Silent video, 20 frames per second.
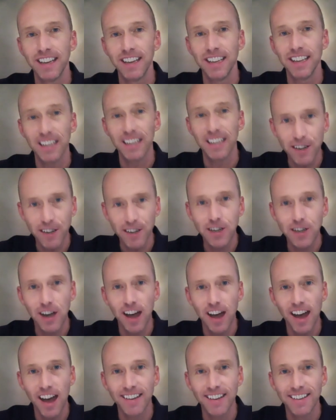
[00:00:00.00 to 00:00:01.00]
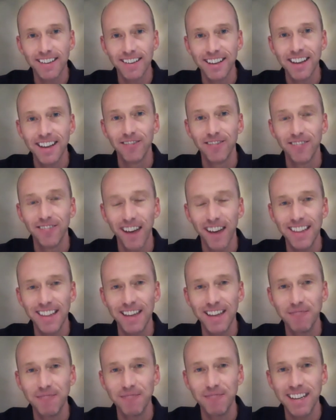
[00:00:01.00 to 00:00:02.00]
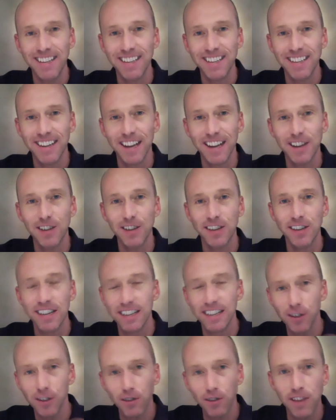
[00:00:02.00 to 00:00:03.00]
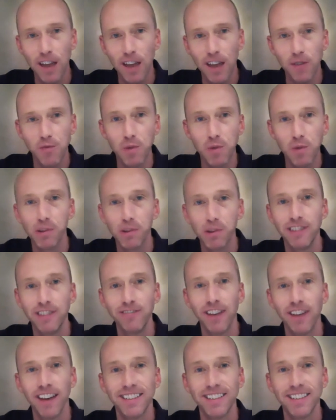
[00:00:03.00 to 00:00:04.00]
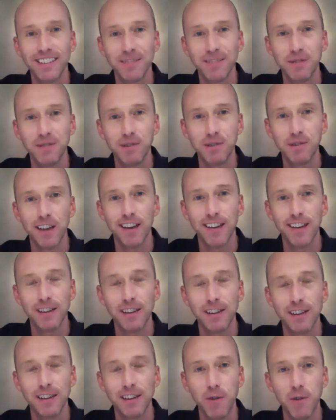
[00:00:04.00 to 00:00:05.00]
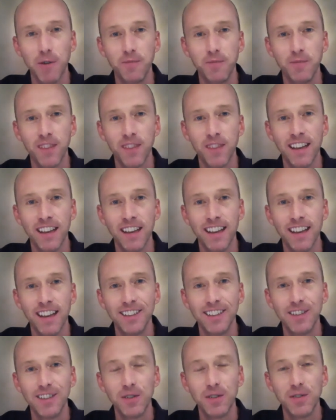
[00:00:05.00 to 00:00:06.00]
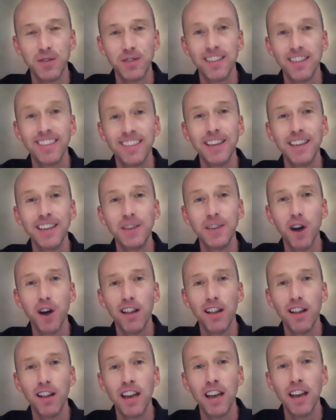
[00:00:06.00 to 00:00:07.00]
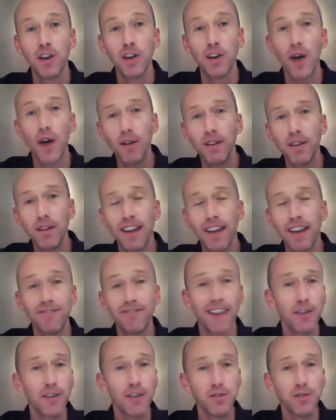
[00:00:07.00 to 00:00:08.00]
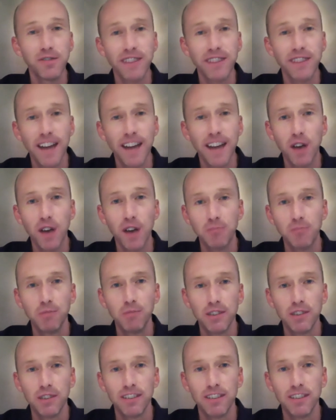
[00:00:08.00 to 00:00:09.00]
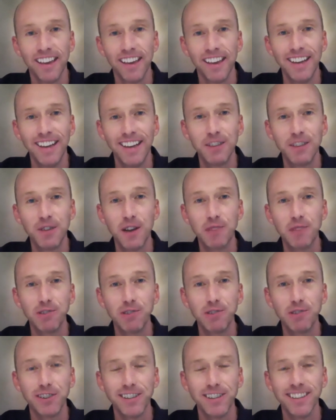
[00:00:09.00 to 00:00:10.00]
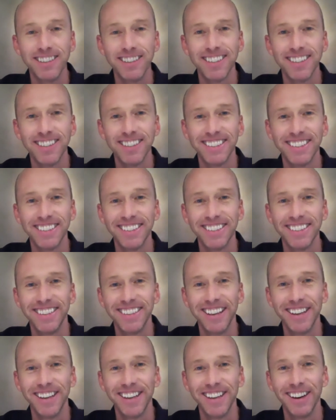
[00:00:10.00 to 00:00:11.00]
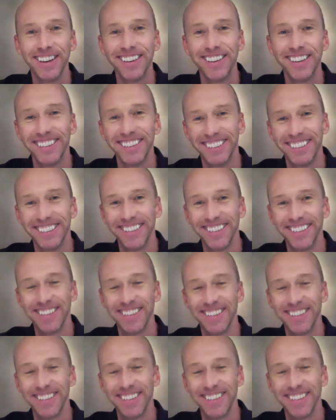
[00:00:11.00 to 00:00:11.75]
Give it a shot. Find that meaning and connection, and look for that ripple effect that we were talking about. So thank you all. Go out and have value-driven outcomes and incredible journeys. Take care. Choose well.